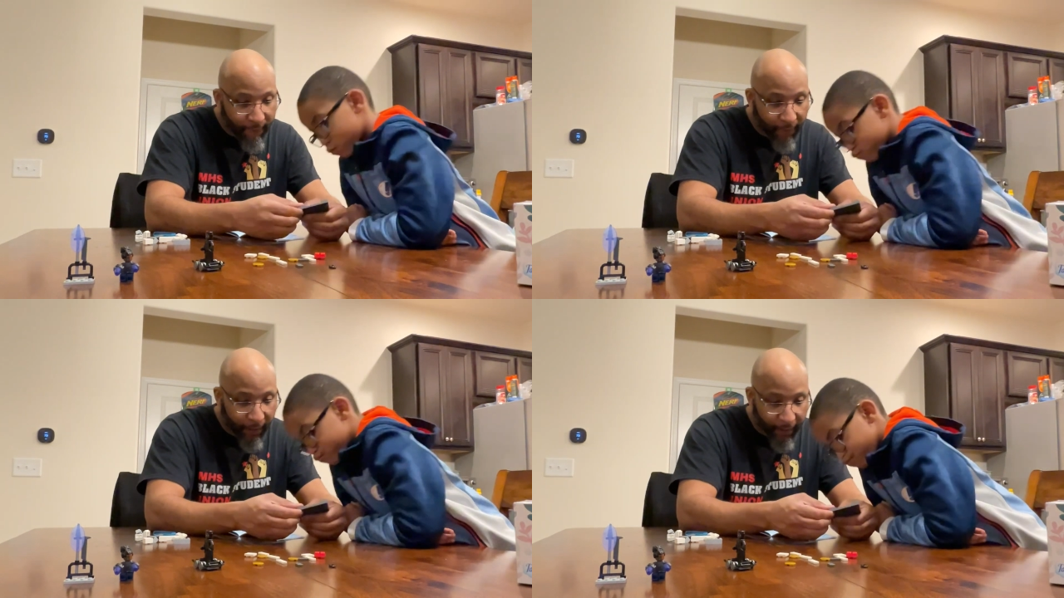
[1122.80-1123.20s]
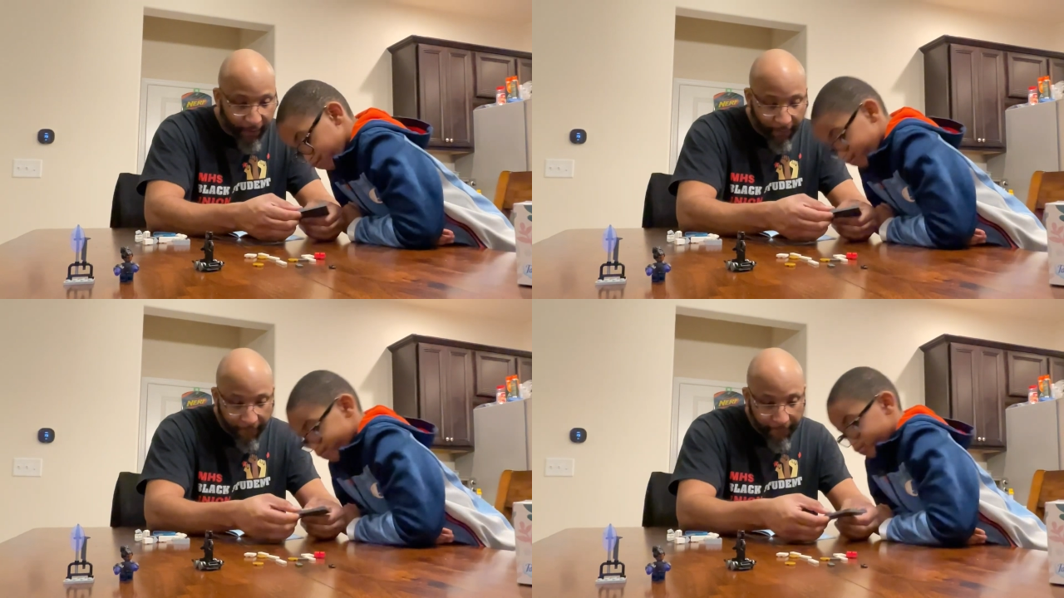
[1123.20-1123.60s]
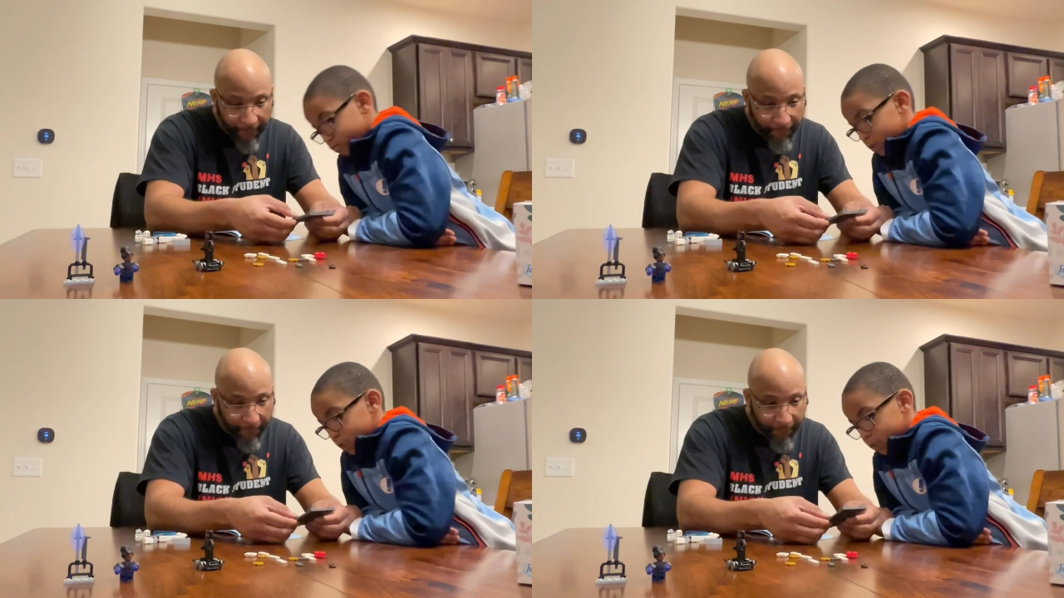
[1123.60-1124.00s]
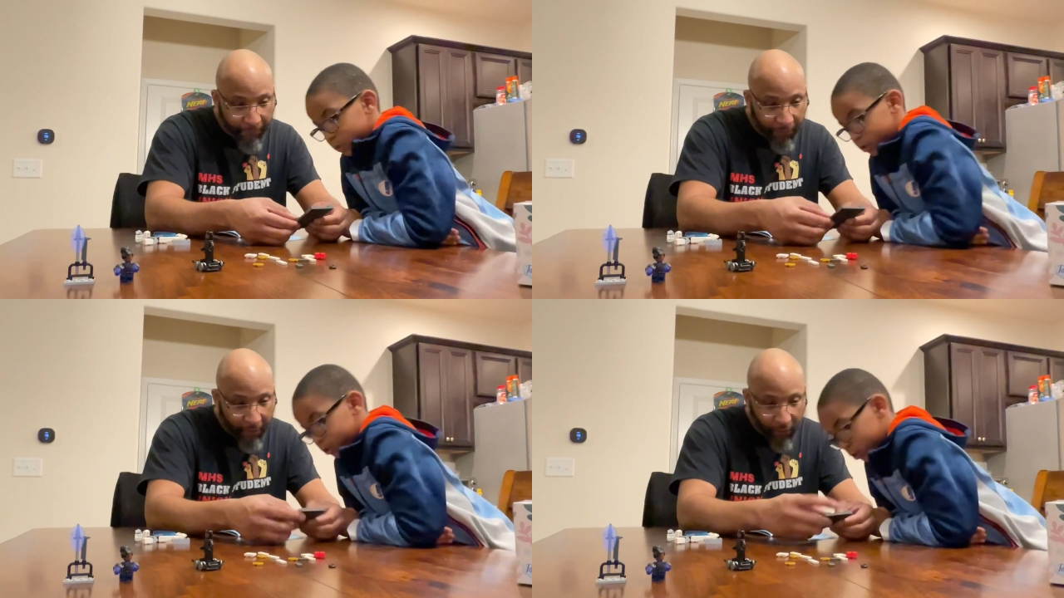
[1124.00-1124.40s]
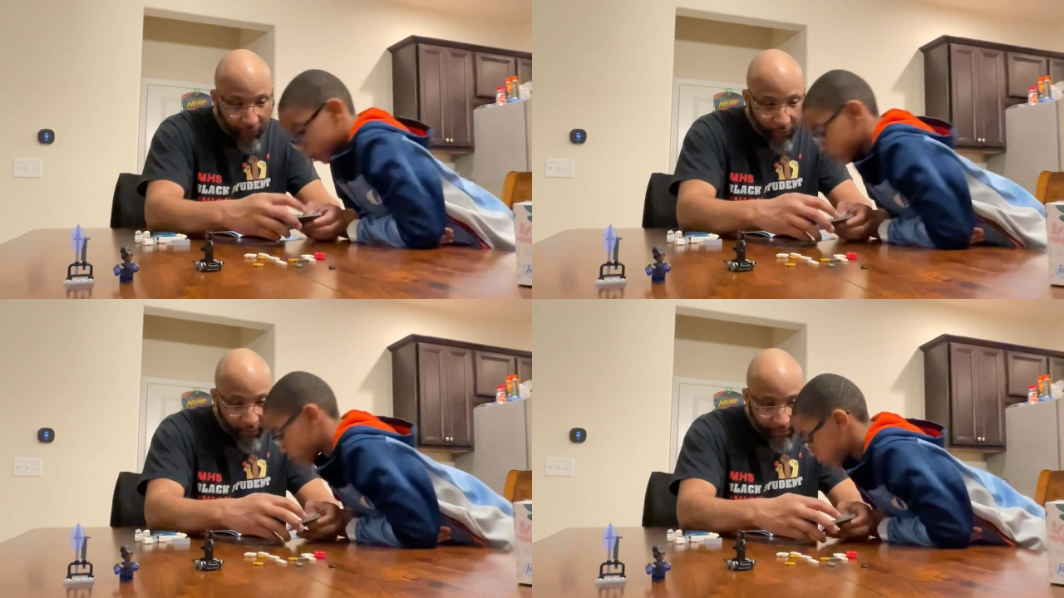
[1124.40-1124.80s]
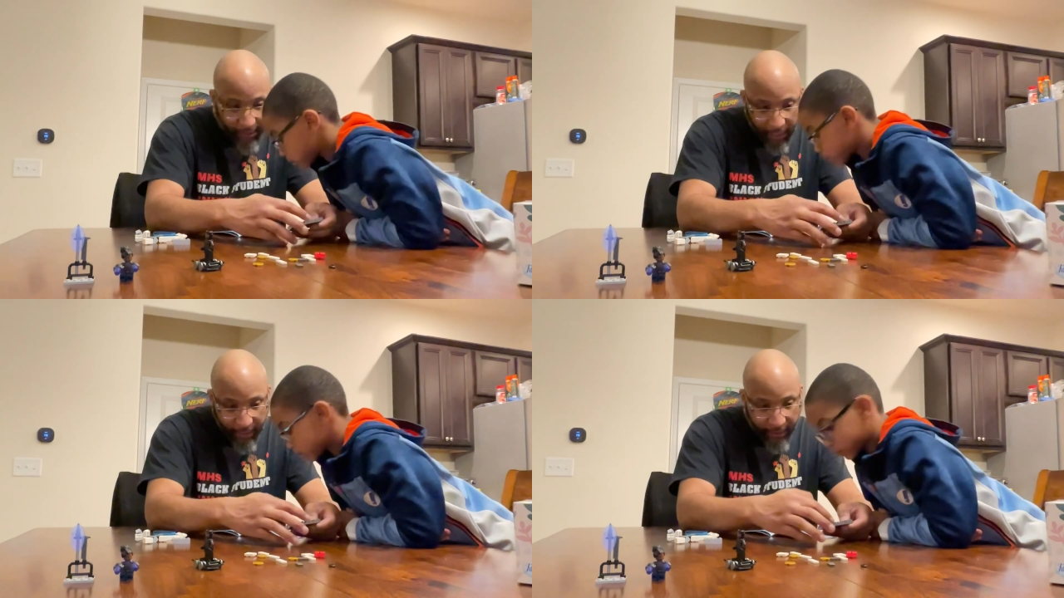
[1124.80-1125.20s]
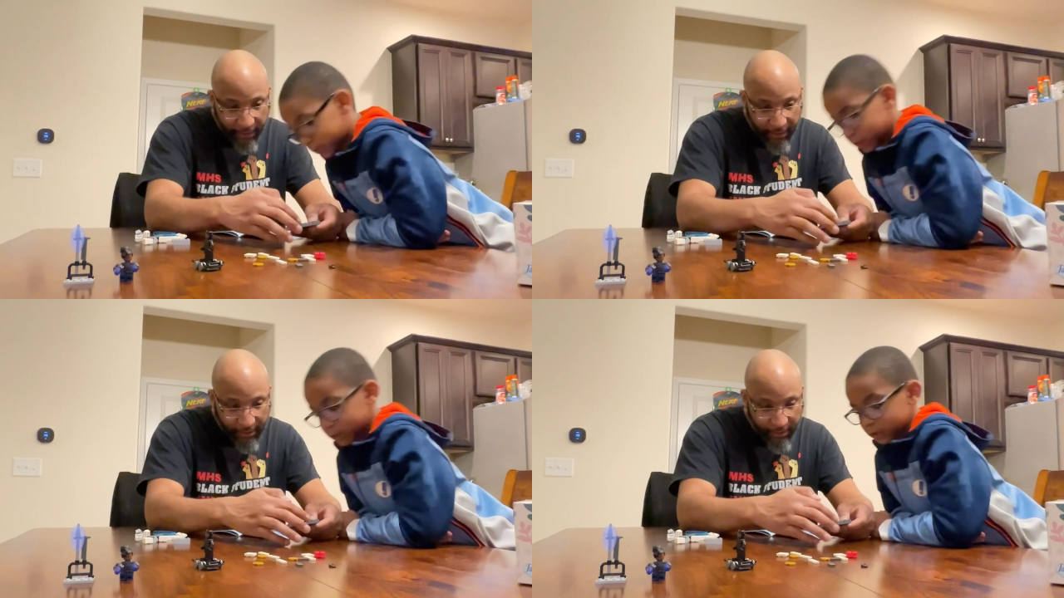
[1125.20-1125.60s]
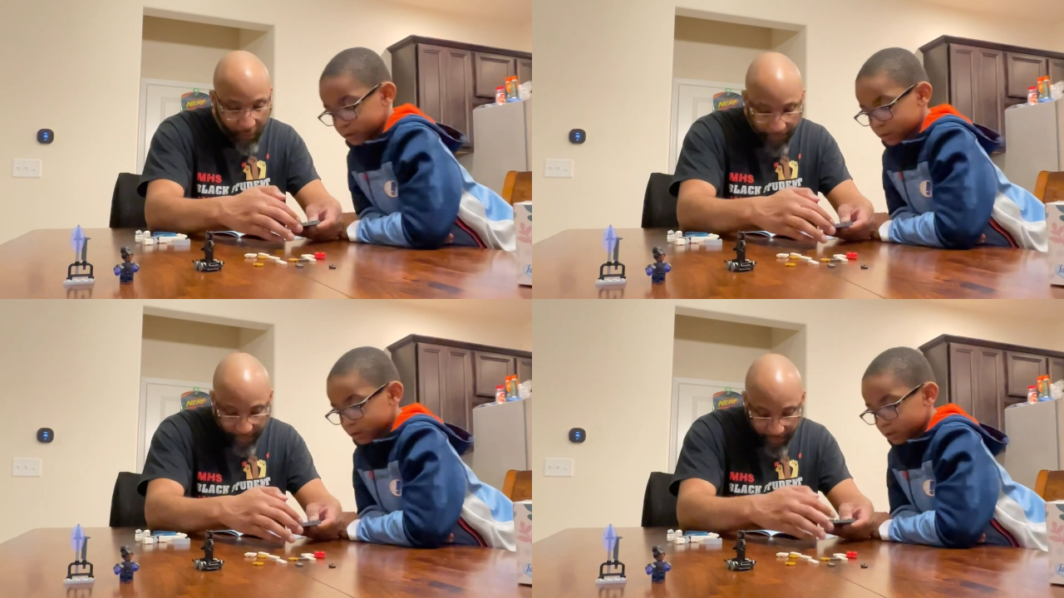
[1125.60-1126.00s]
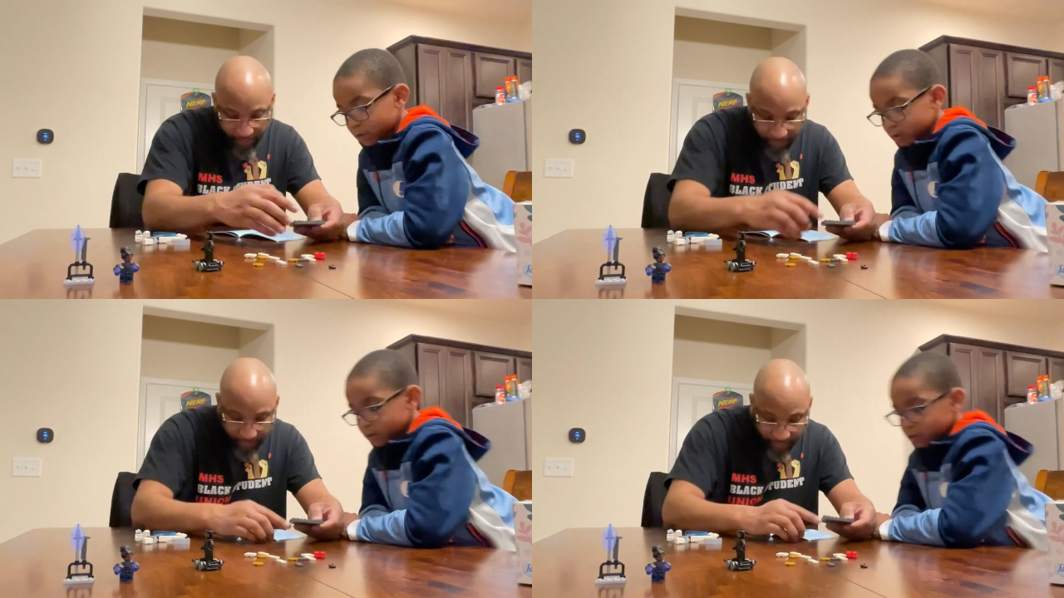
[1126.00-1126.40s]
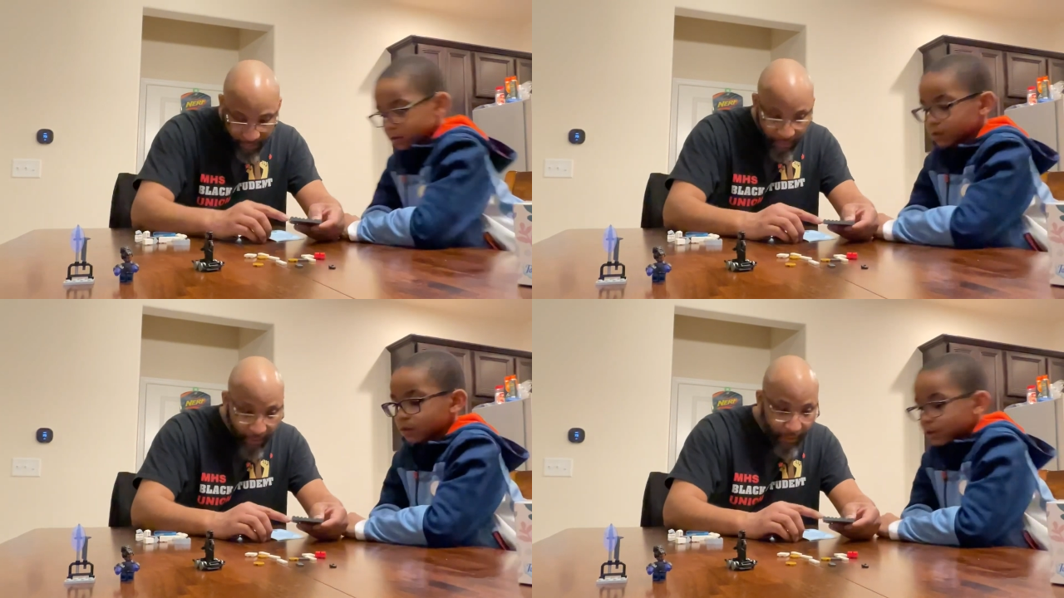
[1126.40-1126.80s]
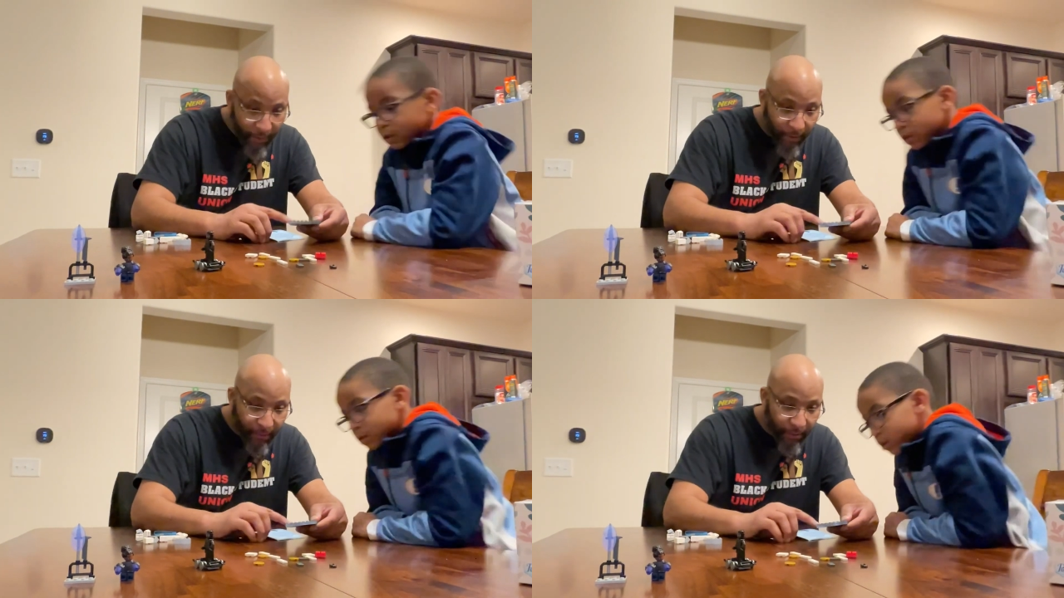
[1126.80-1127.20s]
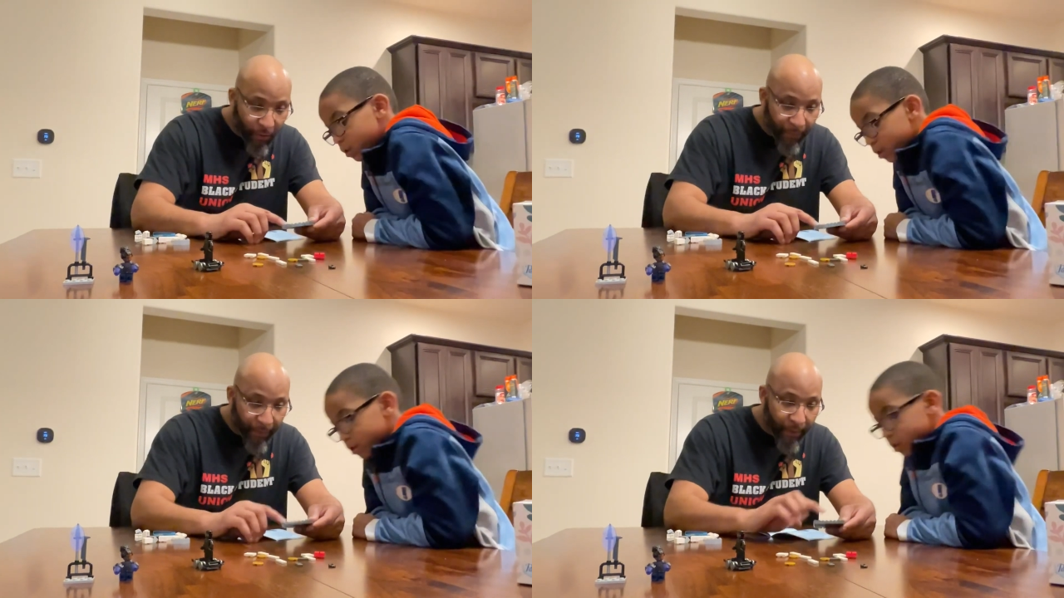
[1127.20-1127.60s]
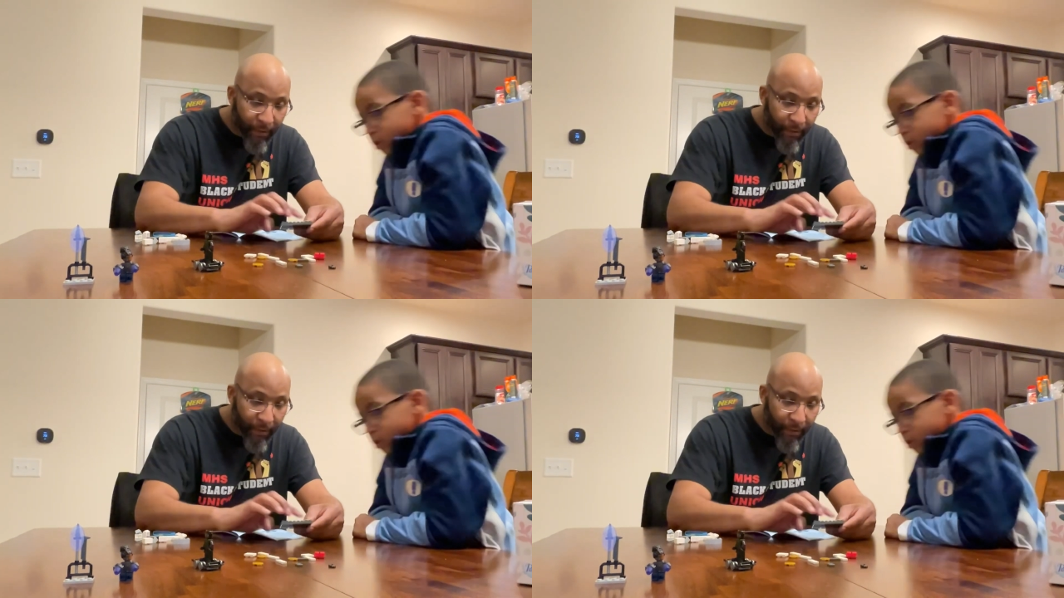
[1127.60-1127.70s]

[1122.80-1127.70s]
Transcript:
Speaker 1: There you go. Goes on this side, and then this is open. This is open.